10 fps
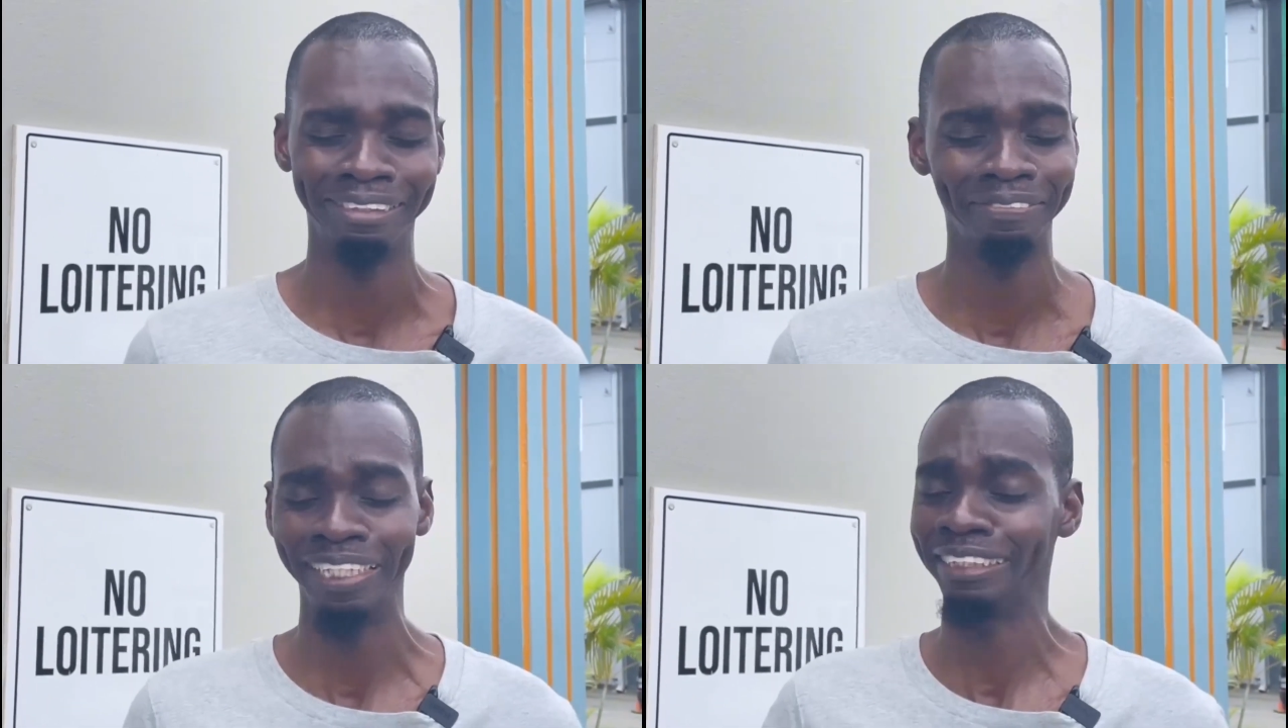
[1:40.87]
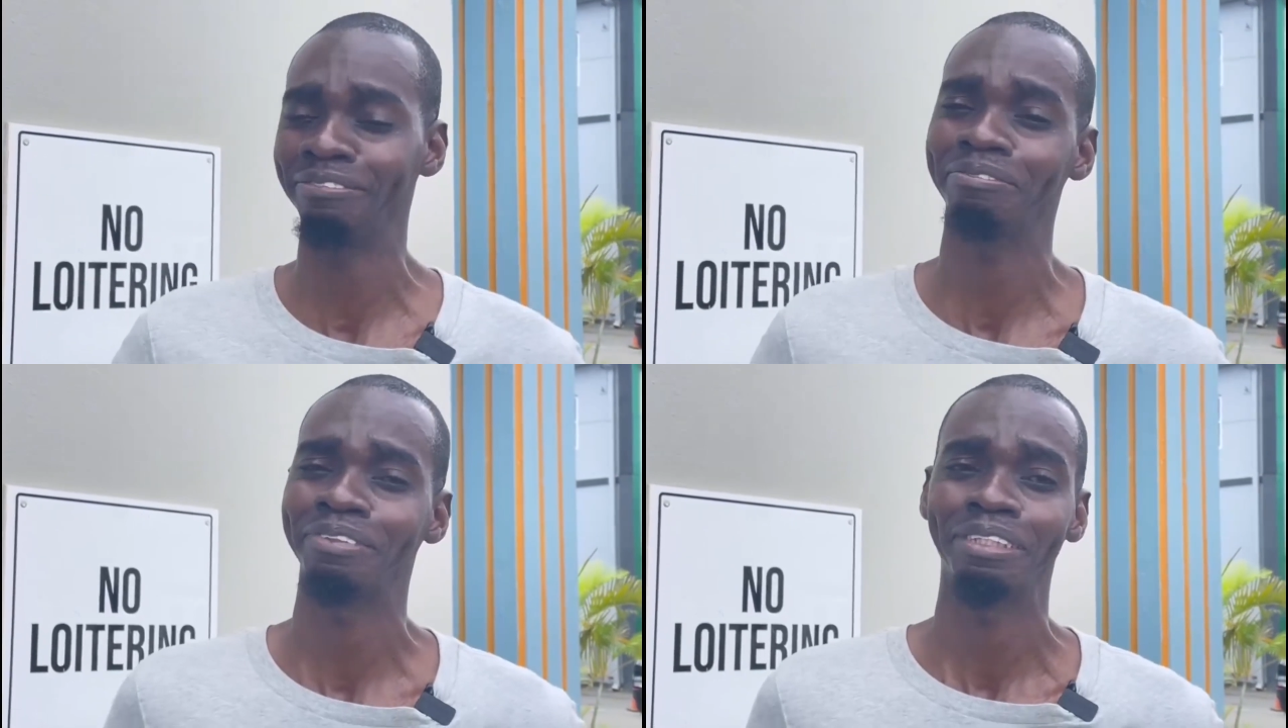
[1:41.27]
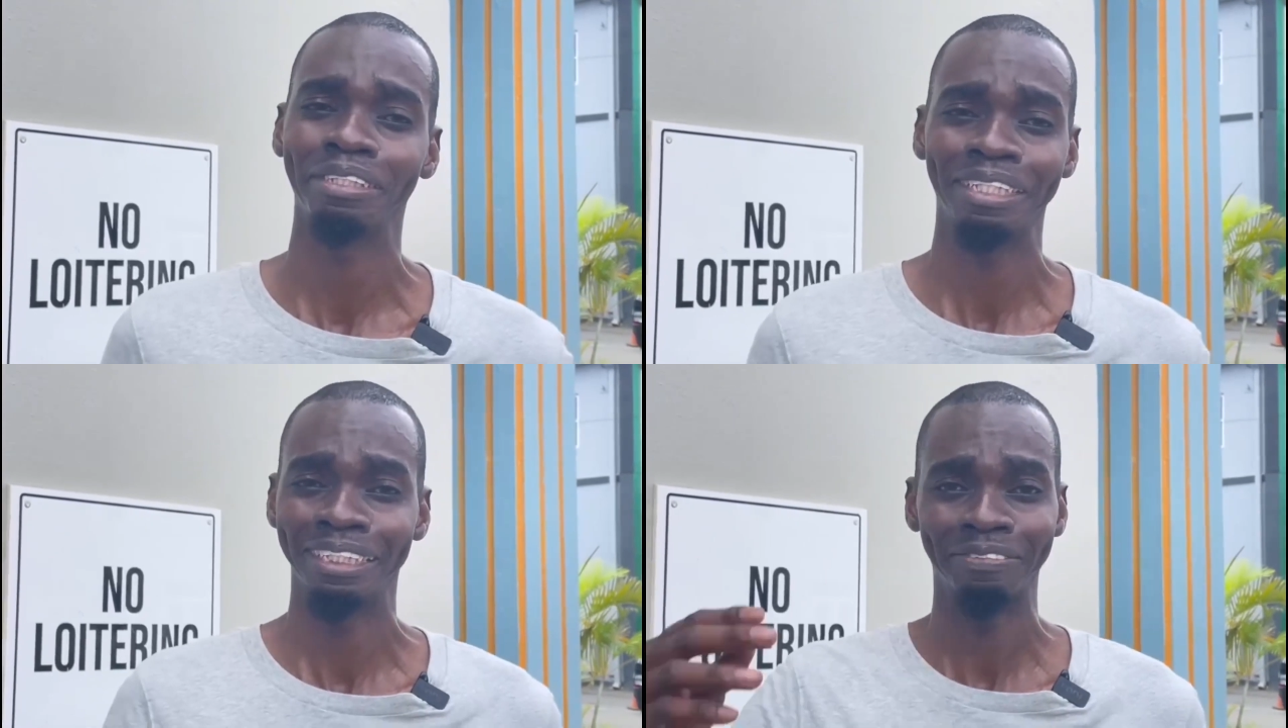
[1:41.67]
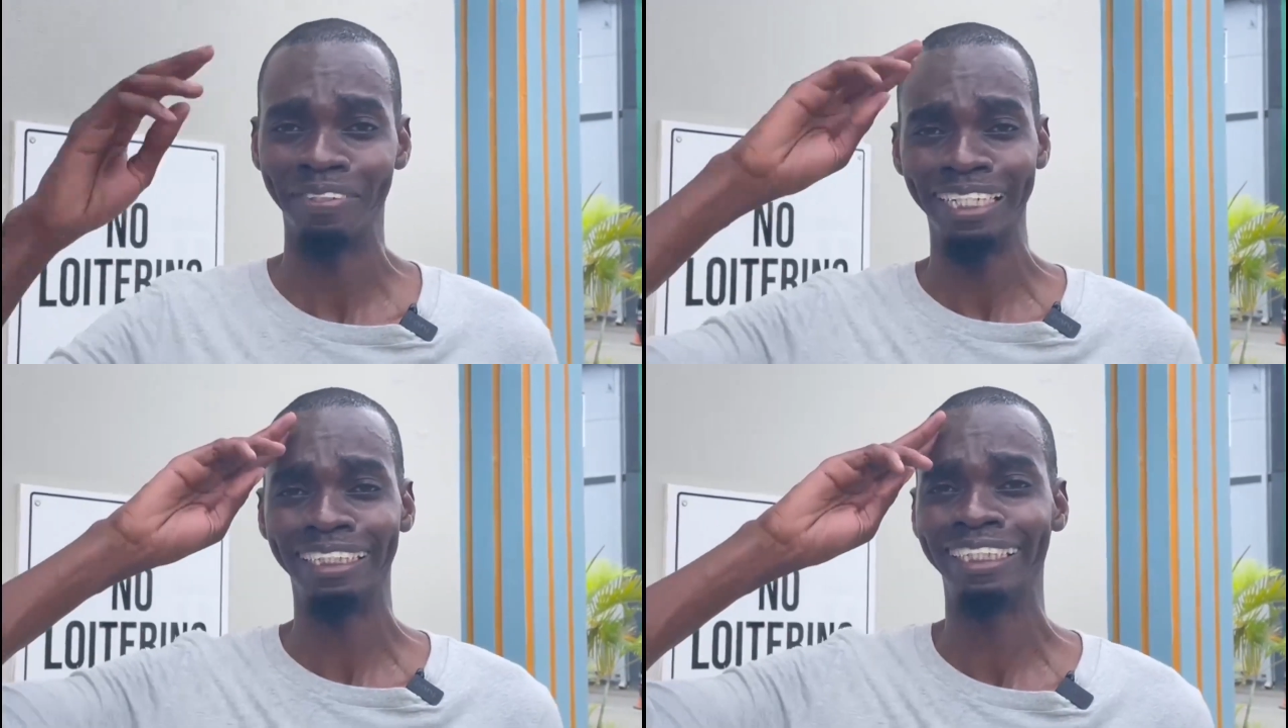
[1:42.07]
Well,
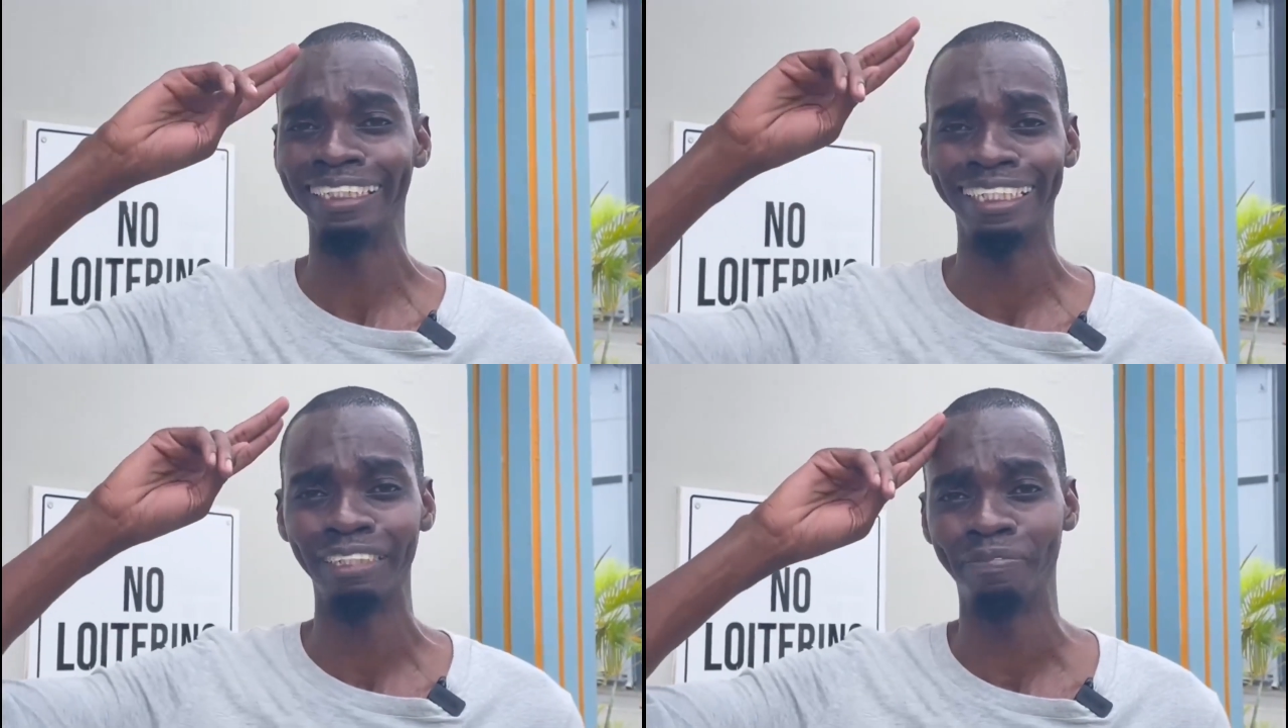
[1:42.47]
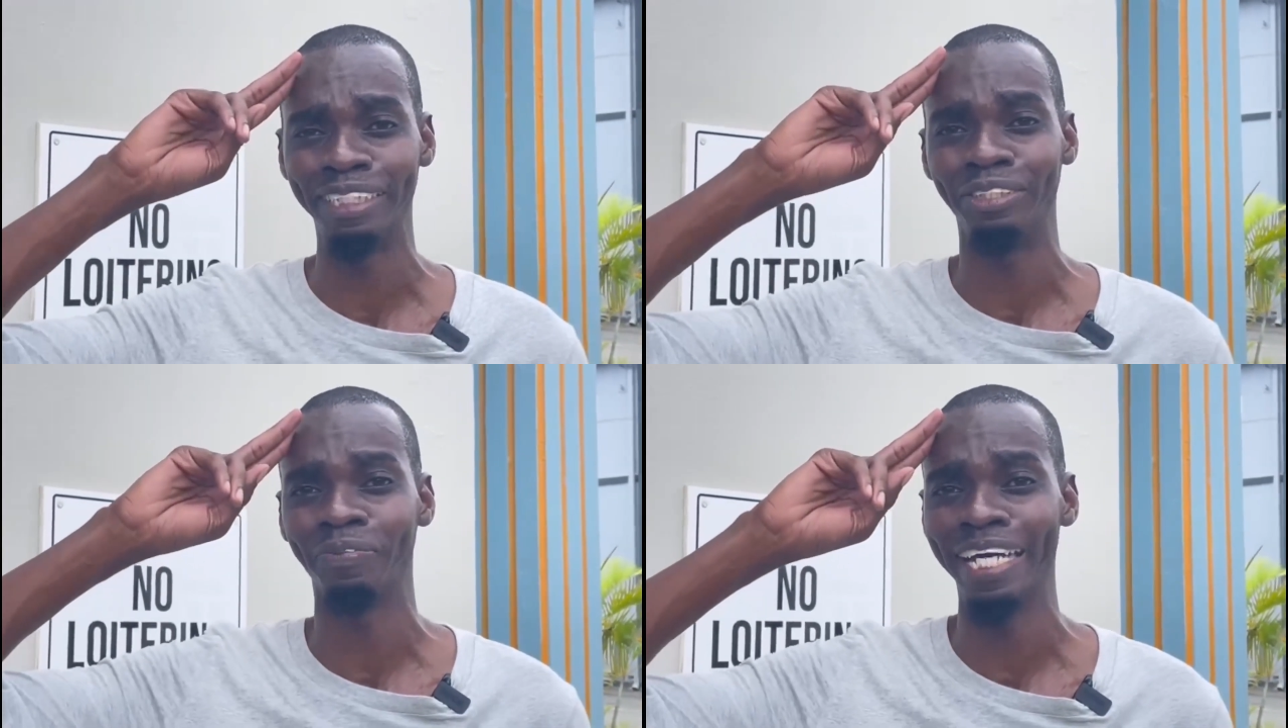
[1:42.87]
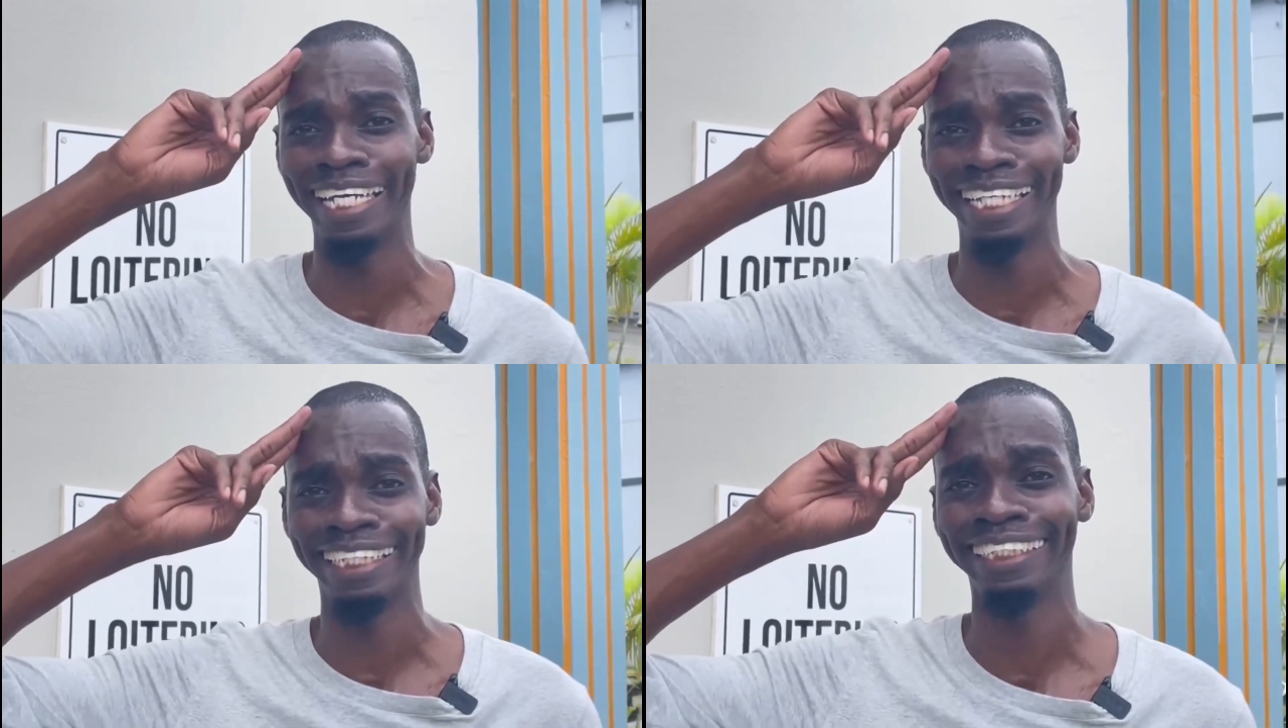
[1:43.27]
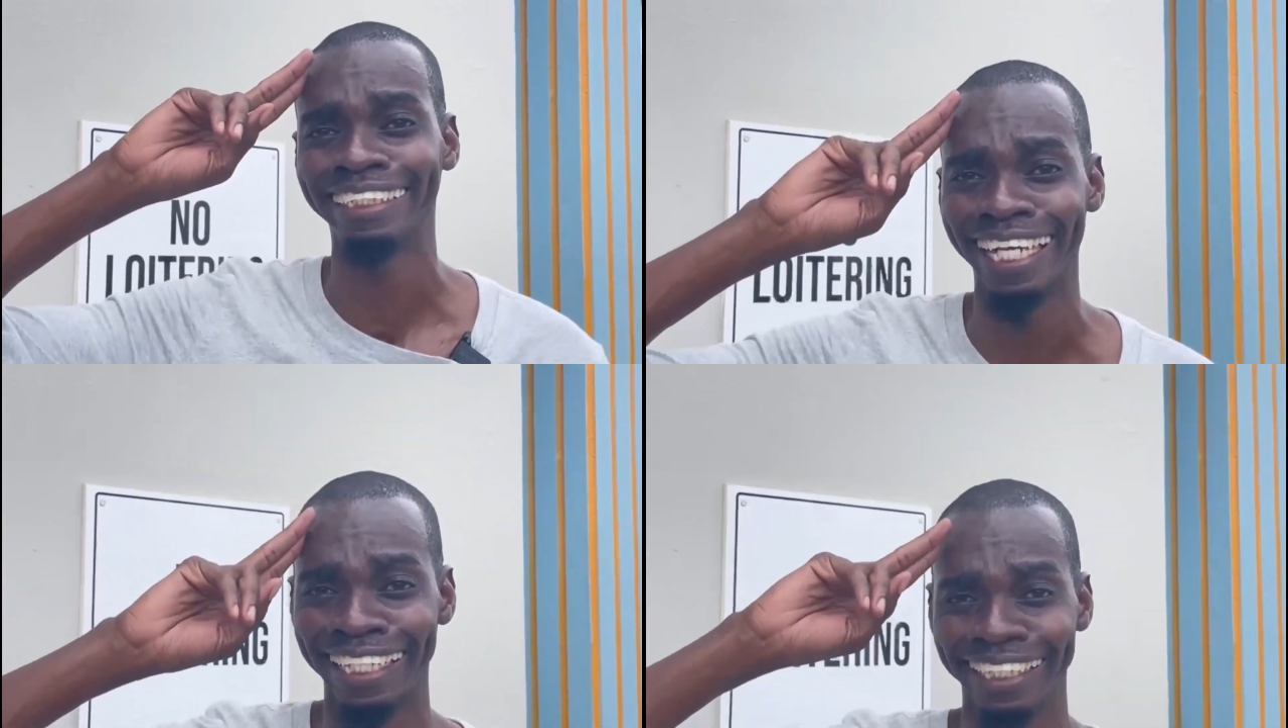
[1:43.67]
well, this has been Dwain
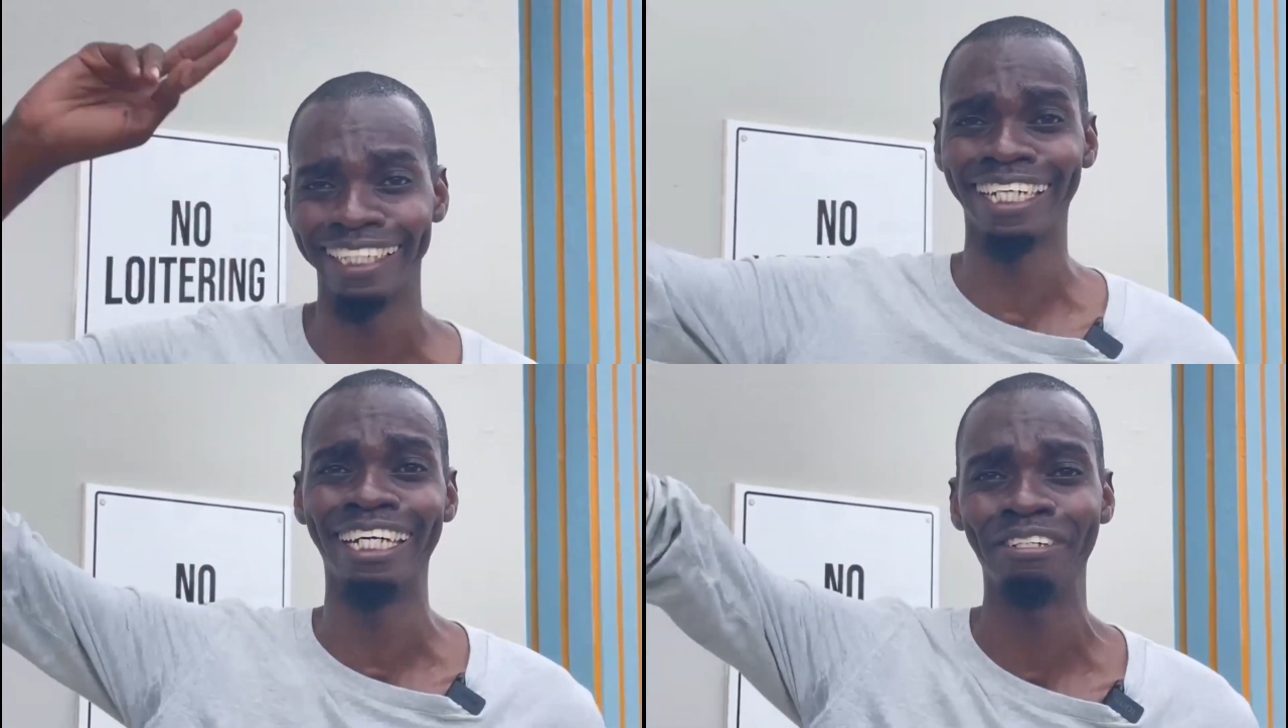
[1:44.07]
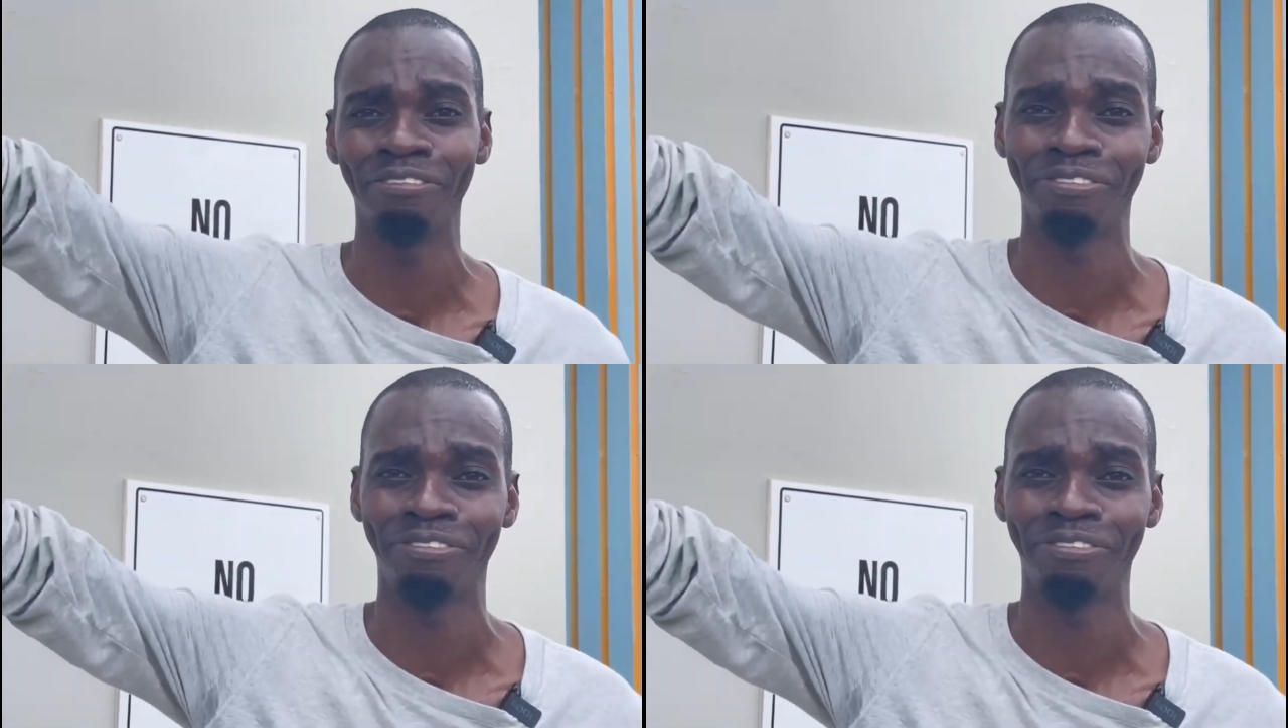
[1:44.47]
signing off.